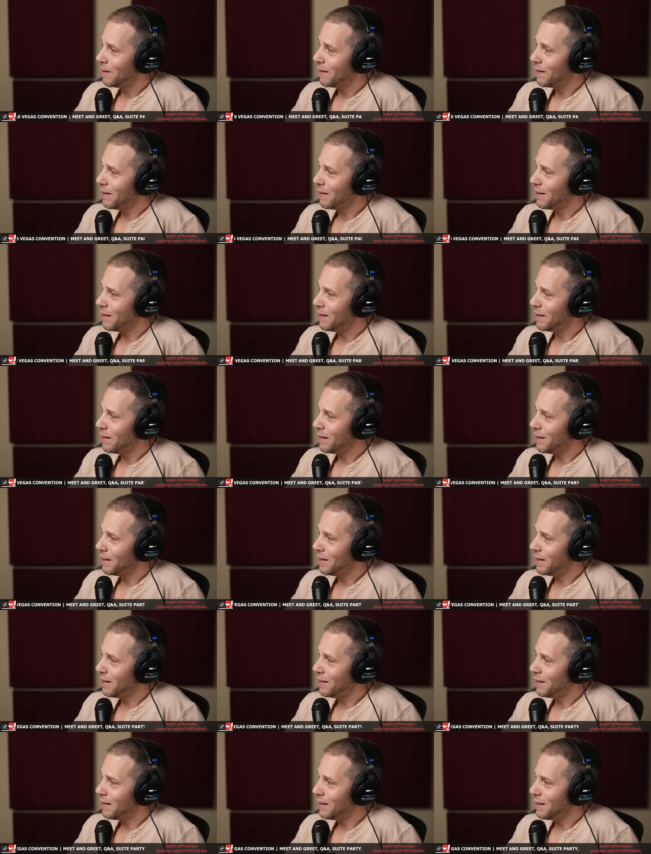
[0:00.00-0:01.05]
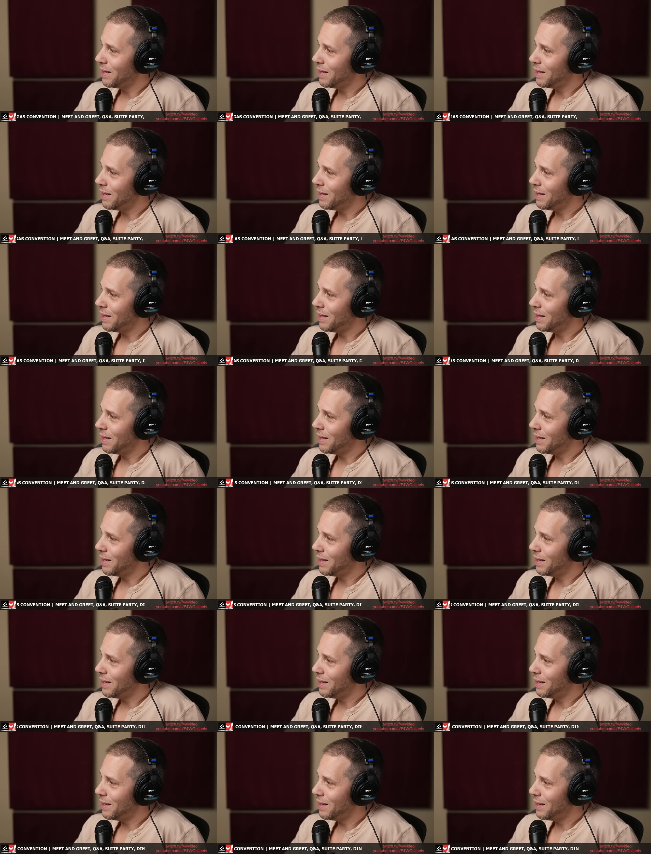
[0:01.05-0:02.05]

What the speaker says: [no speech]